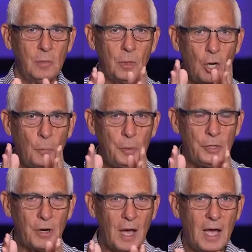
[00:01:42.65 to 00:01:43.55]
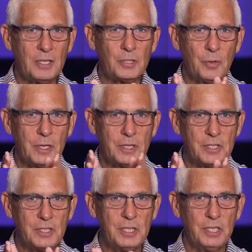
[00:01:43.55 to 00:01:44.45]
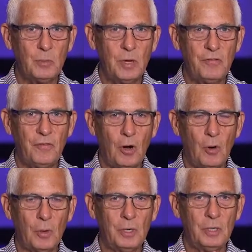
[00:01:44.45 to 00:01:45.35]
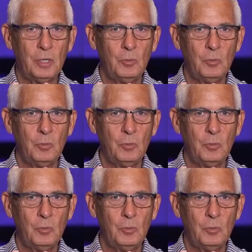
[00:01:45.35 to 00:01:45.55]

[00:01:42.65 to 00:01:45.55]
will open their eyes so they can see the way forward,